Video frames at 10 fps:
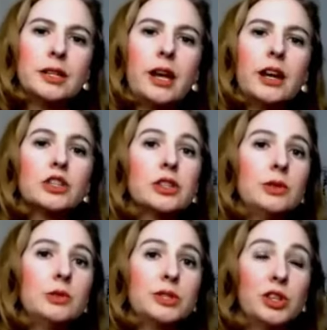And it
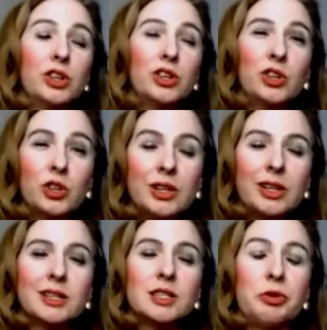actually was a good
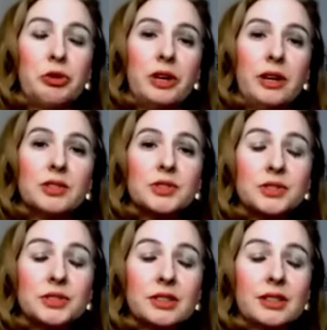
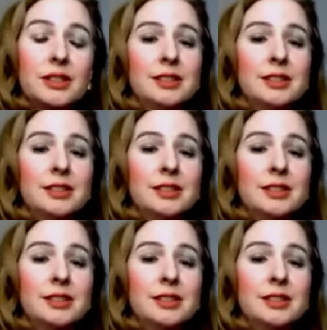experience.